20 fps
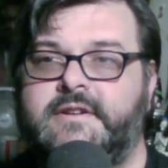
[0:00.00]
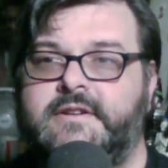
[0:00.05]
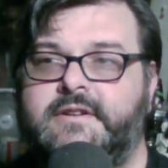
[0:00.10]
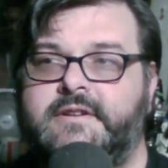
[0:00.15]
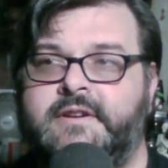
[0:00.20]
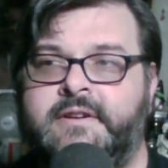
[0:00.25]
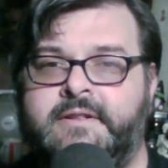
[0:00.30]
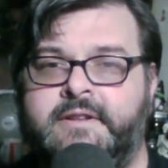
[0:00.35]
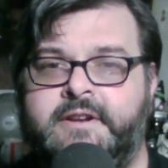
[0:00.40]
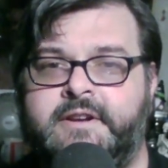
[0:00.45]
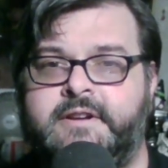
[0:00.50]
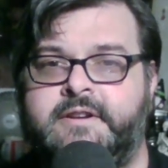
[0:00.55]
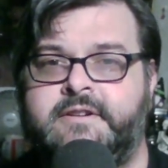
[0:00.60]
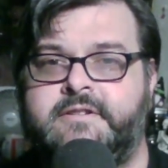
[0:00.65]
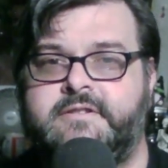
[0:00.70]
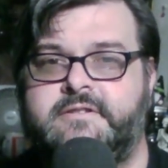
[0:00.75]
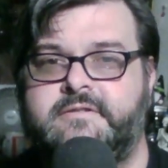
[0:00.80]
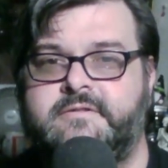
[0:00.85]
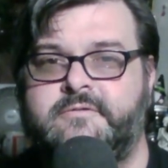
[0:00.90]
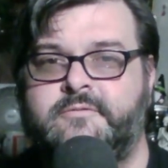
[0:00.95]
in the
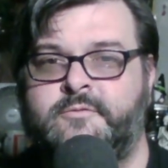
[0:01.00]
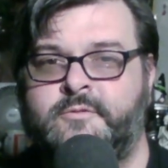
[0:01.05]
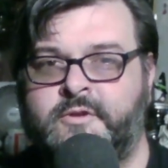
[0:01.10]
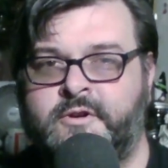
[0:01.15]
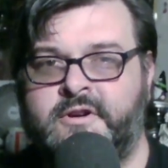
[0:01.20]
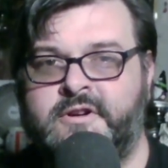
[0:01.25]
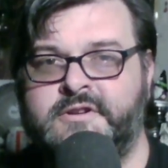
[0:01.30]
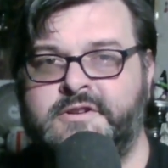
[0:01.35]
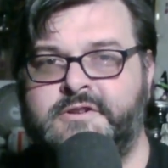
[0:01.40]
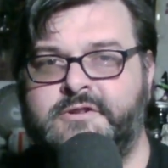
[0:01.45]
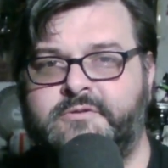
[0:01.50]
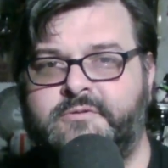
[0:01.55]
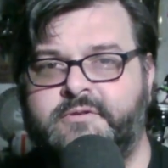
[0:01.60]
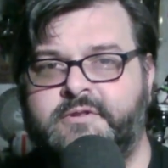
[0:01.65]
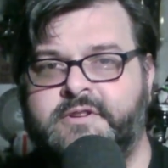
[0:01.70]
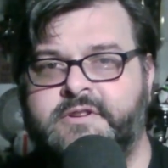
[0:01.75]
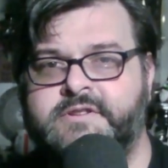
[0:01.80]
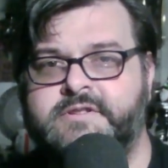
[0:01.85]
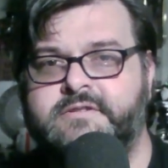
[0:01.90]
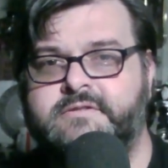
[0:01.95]
end, we're all
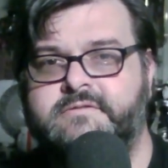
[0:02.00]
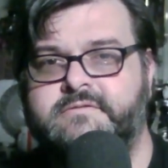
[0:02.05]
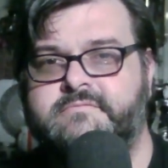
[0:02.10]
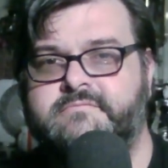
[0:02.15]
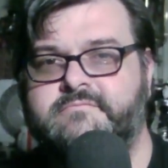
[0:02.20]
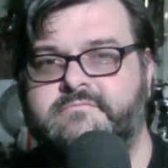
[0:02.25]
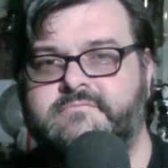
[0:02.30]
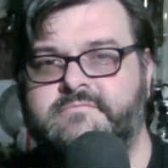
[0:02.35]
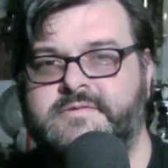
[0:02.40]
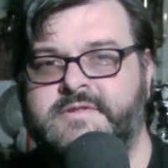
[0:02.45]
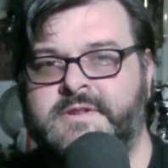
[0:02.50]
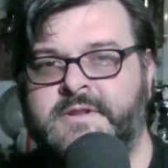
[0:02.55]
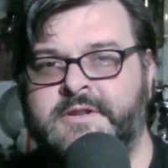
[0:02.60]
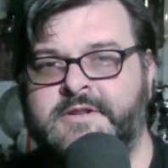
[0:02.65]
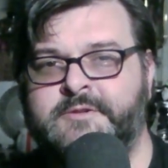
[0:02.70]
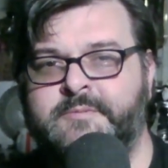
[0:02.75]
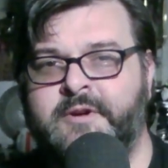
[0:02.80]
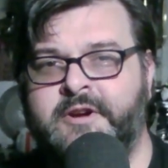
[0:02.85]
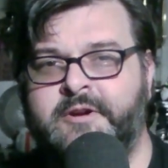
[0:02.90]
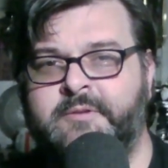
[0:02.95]
stories. So
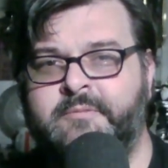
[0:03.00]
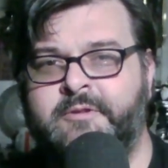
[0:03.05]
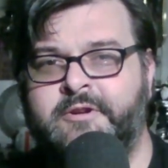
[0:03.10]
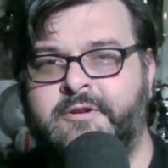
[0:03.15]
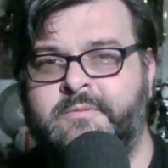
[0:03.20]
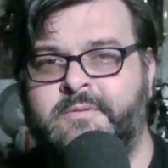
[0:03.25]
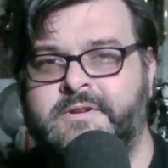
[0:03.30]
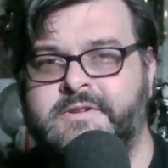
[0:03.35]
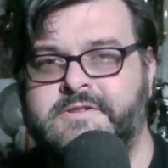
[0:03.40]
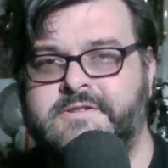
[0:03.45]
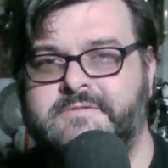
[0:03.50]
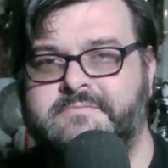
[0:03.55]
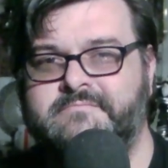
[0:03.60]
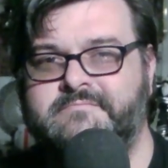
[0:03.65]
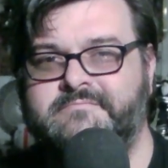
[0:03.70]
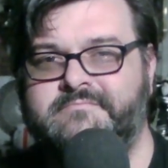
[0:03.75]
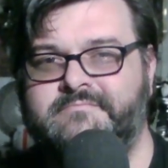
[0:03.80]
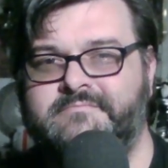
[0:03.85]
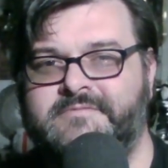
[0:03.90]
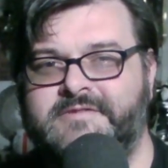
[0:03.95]
let's make them good ones.
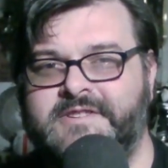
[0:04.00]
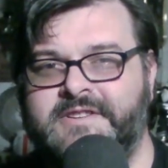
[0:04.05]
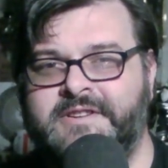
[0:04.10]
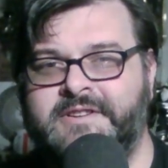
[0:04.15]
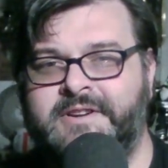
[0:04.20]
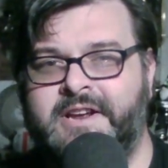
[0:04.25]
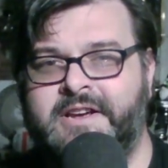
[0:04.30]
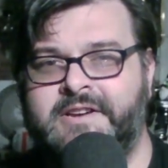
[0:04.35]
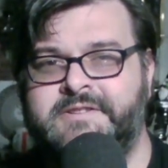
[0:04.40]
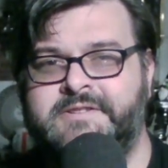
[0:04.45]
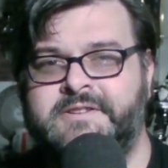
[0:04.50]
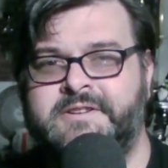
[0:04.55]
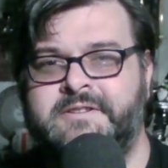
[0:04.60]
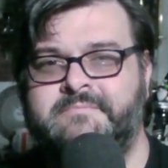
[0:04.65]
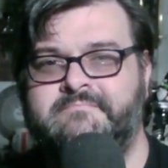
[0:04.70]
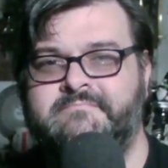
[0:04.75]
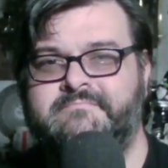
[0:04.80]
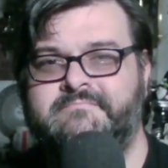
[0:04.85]
See you next time.